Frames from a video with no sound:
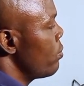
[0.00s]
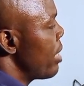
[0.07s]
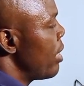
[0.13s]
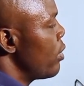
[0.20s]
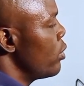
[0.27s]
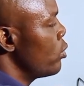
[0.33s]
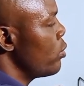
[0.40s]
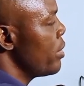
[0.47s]
you are
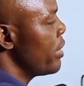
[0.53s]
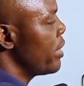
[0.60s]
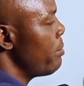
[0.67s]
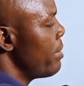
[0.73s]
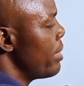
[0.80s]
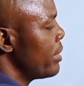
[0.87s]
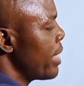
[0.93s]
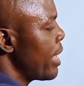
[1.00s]
going to
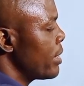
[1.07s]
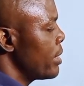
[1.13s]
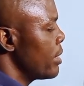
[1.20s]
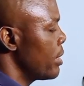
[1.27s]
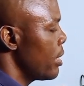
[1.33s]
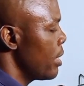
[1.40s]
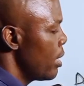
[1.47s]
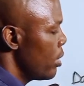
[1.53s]
increment
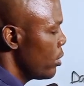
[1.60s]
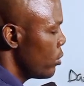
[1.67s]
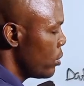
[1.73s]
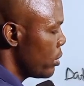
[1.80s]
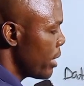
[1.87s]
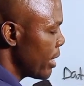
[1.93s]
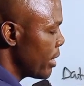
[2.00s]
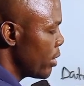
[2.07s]
static. So
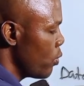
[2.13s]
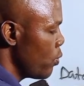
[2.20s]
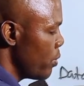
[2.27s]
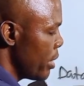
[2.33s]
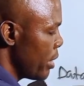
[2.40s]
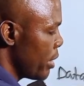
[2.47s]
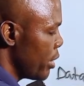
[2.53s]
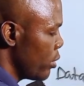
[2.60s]
static will
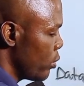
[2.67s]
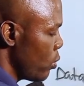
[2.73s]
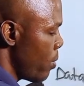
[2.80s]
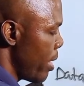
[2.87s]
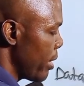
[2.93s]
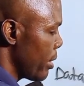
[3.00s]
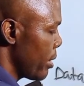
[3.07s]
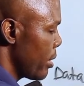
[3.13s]
increase to
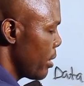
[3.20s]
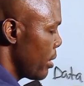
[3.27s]
1.